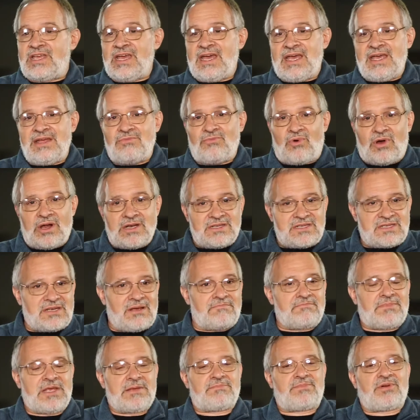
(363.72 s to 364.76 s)
gate, what
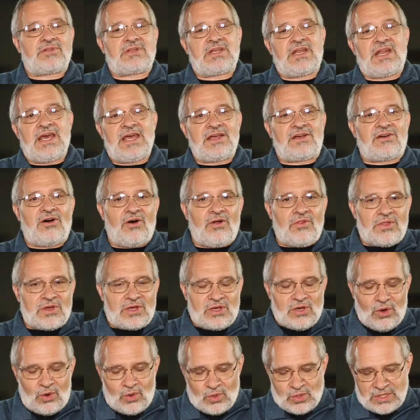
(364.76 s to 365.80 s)
some people today call the
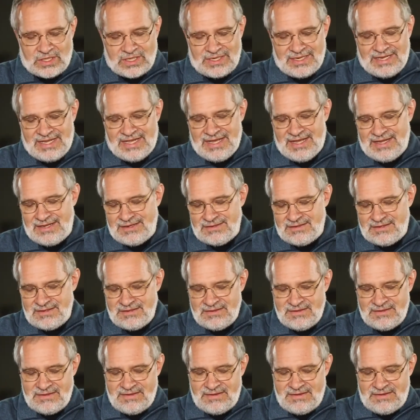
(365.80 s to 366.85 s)
Golden Gate.
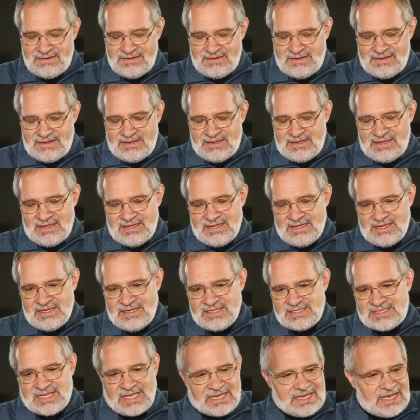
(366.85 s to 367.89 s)

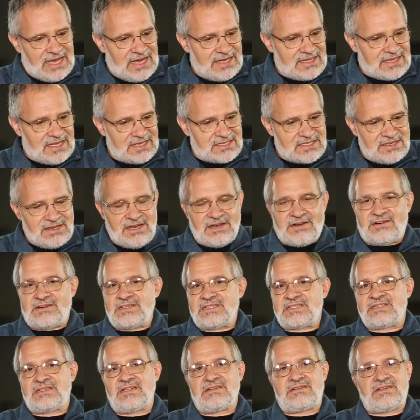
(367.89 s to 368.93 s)
It's the gate that's
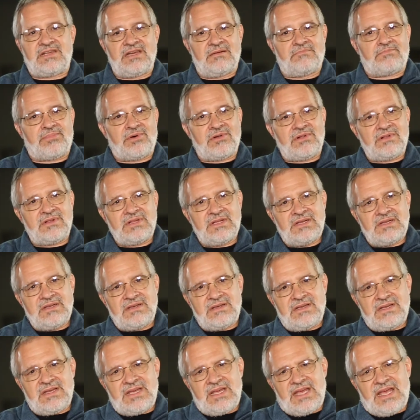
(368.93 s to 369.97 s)
nearest the temple.
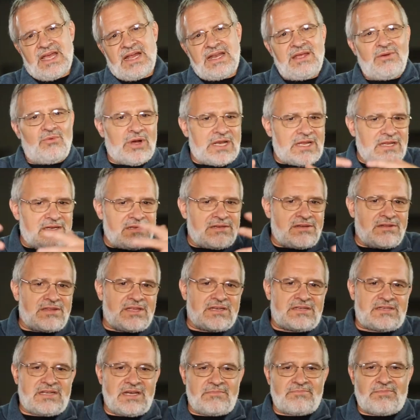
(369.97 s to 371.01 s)
And he went into
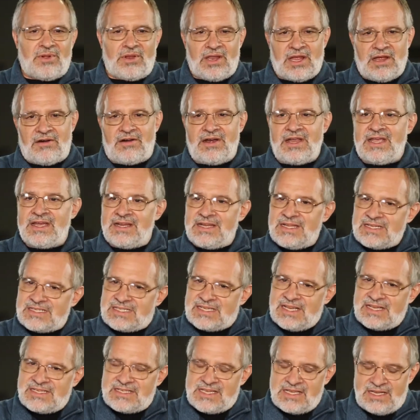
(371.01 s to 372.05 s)
the temple area, and it
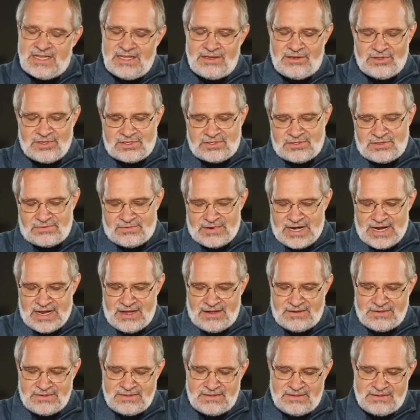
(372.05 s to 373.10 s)
says that he looked
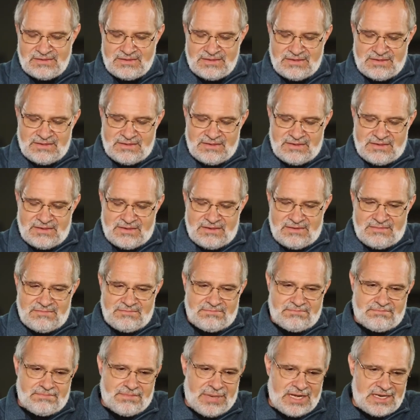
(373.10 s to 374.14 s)
around.
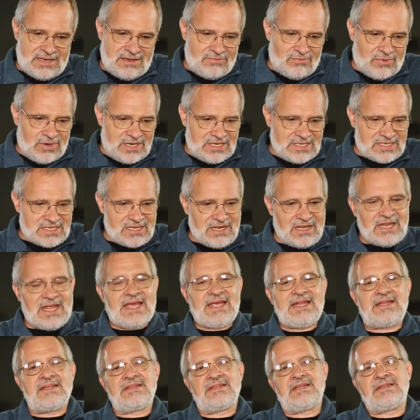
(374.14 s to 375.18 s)
But it was
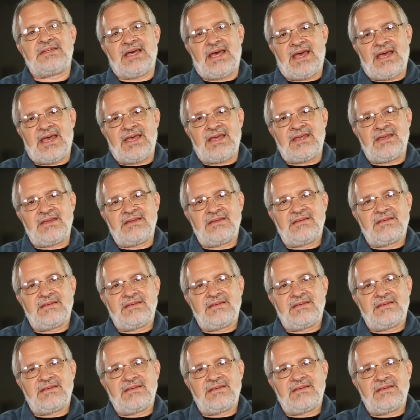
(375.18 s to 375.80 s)
late in the day,